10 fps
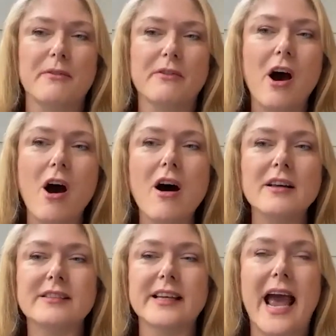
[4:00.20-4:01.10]
of
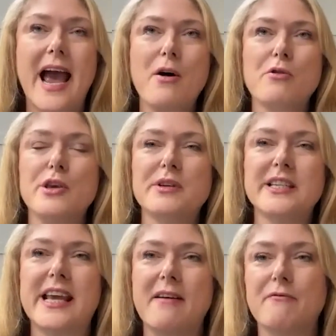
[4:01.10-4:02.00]
cars and how you would
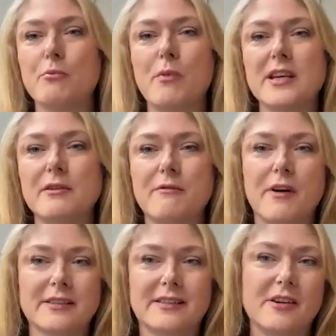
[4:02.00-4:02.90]
get from when you
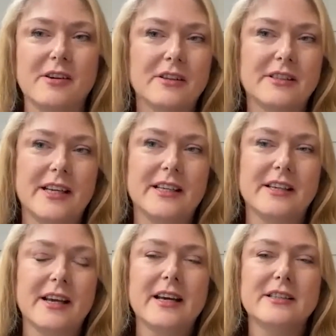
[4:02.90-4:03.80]
first started
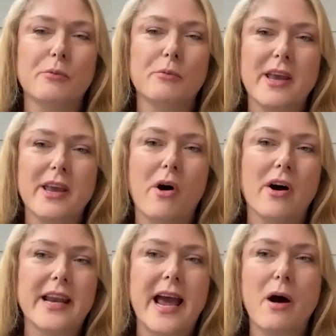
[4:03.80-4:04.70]
to where you are
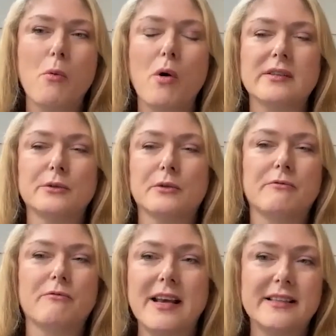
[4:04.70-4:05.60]
now, what sort of
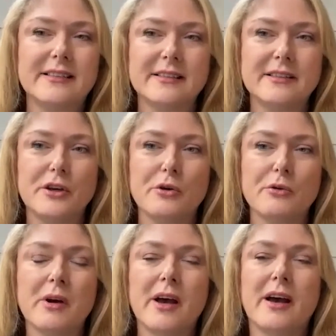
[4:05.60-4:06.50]
races
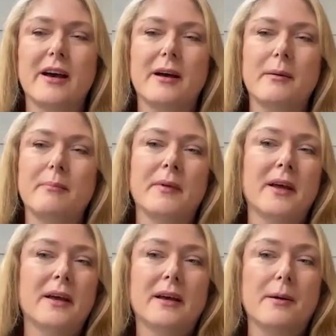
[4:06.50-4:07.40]
you
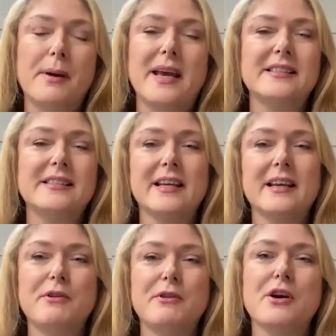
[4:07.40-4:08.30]
compete in.
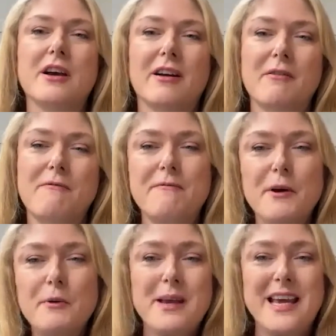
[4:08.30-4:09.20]
If you could kind of
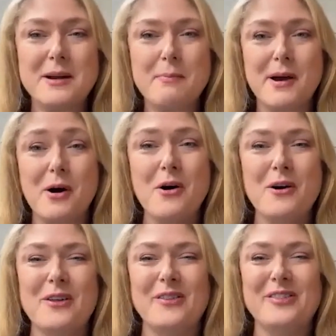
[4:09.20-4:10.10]
fill me in a bit
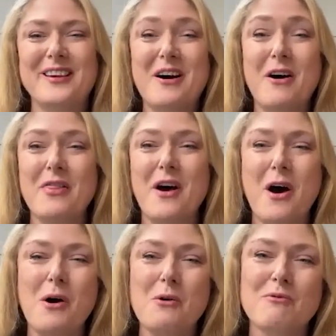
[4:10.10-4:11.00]
on the
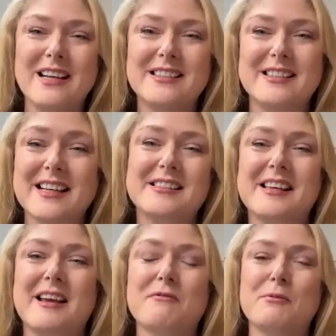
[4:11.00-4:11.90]
whole racing
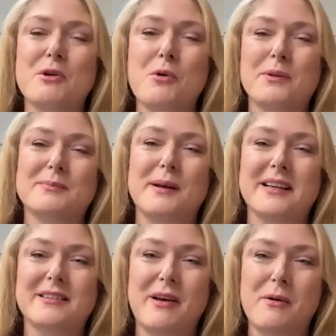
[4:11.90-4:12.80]
scene from your
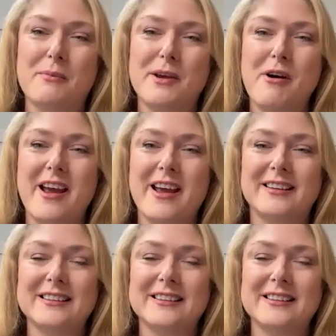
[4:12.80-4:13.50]
perspective, that would be great.